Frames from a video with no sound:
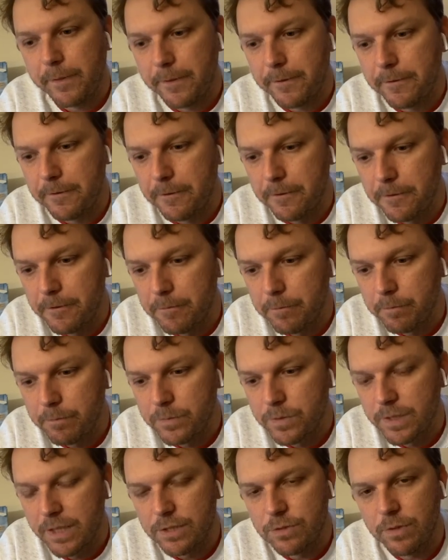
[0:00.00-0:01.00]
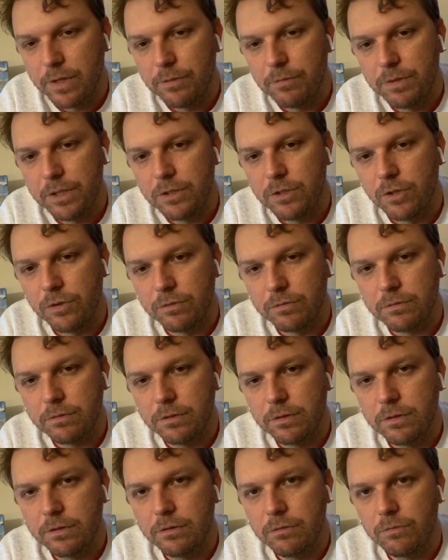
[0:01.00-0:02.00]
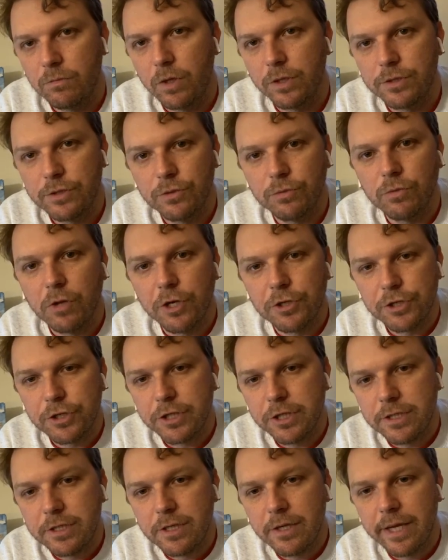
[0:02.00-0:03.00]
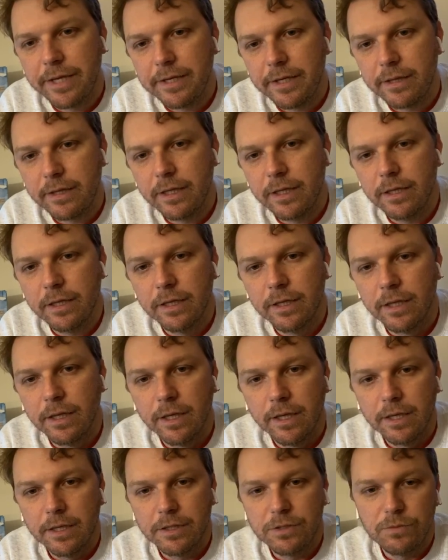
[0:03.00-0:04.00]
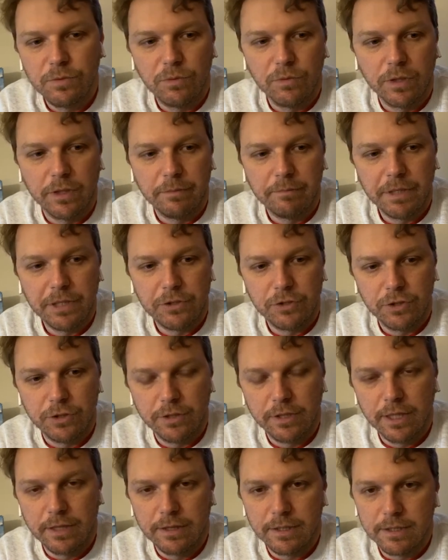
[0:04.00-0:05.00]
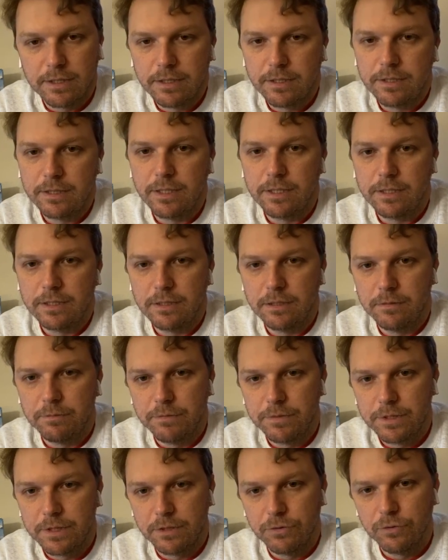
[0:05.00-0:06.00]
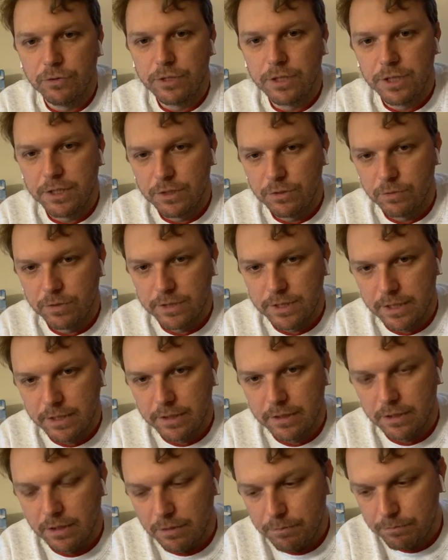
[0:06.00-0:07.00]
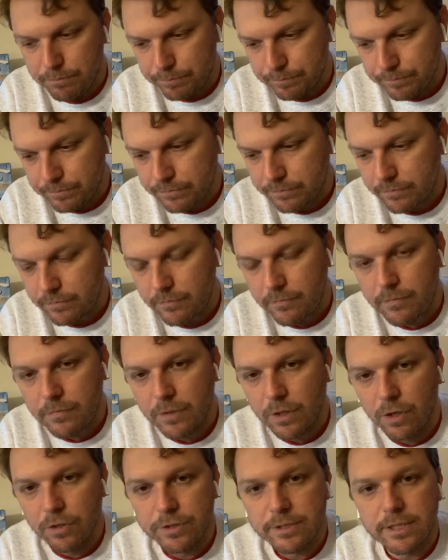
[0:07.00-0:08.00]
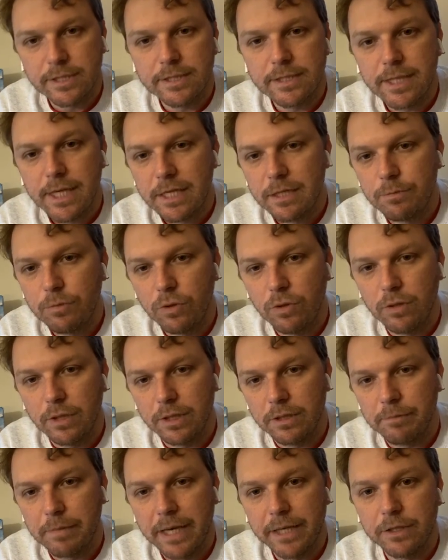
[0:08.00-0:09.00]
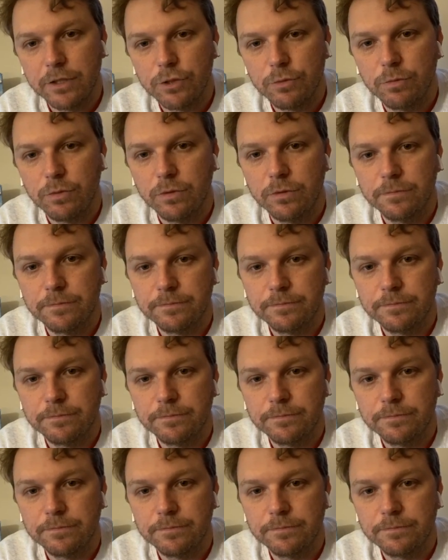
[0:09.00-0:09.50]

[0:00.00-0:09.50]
So that's why we don't want to rush into anything, because we want to make sure that the systems and routines we're setting up are sustainable and manageable.